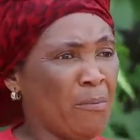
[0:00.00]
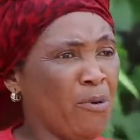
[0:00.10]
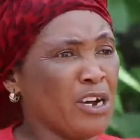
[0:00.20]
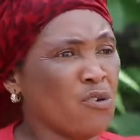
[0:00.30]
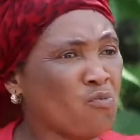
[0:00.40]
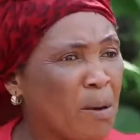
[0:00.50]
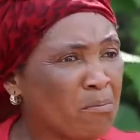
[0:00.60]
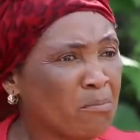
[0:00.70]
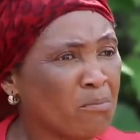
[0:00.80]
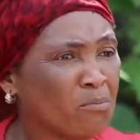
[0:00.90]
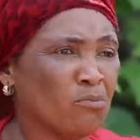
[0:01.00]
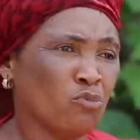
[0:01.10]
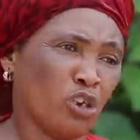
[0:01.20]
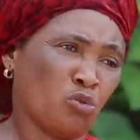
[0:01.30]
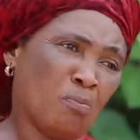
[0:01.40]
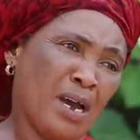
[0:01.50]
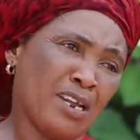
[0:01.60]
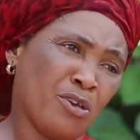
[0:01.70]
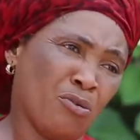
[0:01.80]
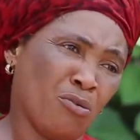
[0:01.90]
Aboyi Mom, not to
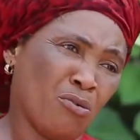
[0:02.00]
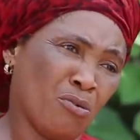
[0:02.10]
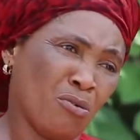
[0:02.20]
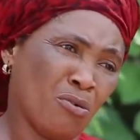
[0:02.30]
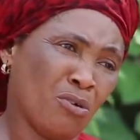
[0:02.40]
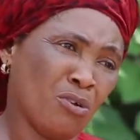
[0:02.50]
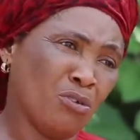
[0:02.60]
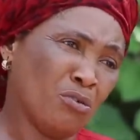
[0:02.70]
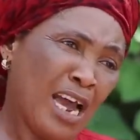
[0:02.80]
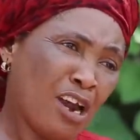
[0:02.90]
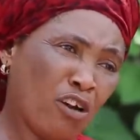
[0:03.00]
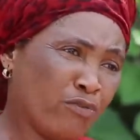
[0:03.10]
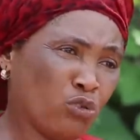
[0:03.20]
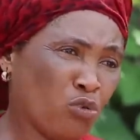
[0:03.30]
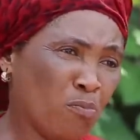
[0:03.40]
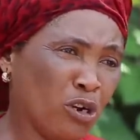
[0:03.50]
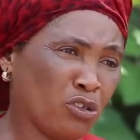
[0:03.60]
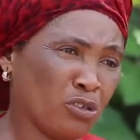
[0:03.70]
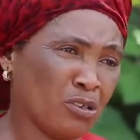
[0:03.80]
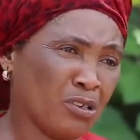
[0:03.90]
marry you. You know I love you so
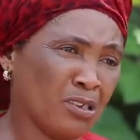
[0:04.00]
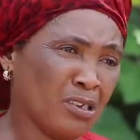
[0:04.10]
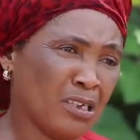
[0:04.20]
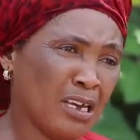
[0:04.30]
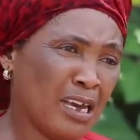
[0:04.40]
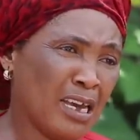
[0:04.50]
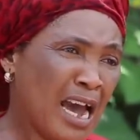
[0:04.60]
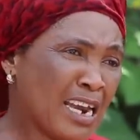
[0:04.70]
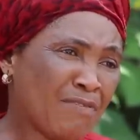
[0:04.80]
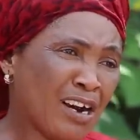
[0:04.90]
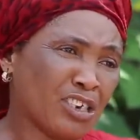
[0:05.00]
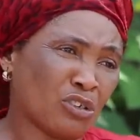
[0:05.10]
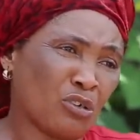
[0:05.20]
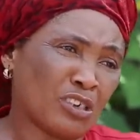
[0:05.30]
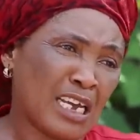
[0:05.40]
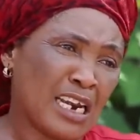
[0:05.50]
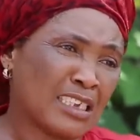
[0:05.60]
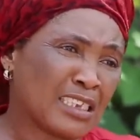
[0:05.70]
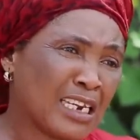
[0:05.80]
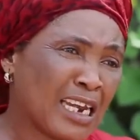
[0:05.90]
much. Eh? I never discuss
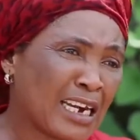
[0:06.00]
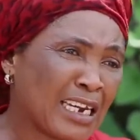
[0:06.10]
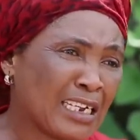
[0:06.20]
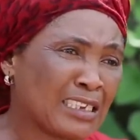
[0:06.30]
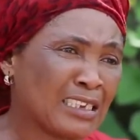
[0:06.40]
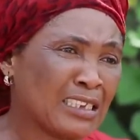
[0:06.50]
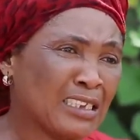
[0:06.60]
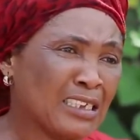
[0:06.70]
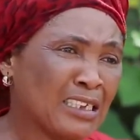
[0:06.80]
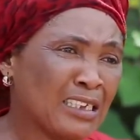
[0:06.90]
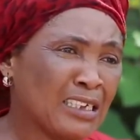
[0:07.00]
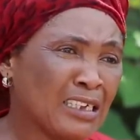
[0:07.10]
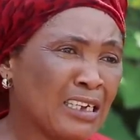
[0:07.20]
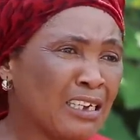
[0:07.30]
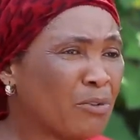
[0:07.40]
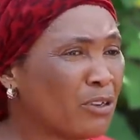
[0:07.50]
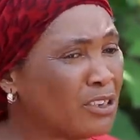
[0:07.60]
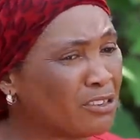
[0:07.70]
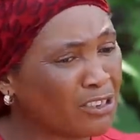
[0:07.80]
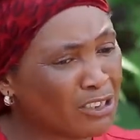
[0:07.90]
anything like that. Eh?
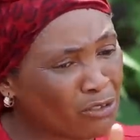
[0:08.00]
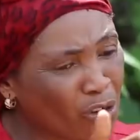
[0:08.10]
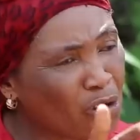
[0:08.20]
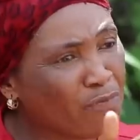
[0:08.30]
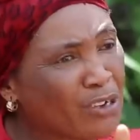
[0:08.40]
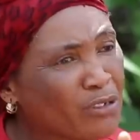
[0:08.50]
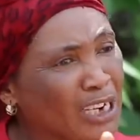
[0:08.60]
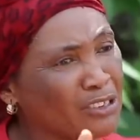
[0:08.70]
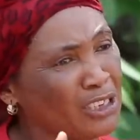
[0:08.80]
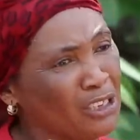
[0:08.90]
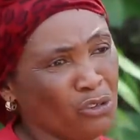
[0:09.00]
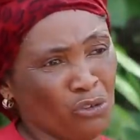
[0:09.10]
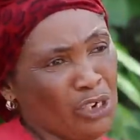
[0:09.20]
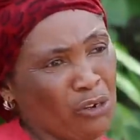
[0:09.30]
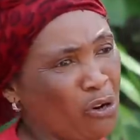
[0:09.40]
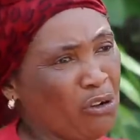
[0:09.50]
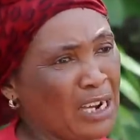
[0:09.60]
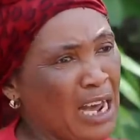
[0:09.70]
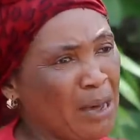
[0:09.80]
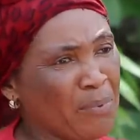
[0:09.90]
Because it's written all over you that you are no
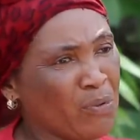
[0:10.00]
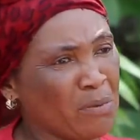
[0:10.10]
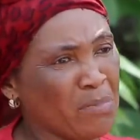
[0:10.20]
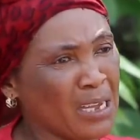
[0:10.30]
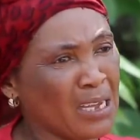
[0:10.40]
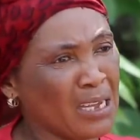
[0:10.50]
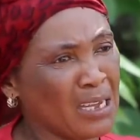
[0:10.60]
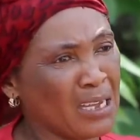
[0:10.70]
longer happy with me.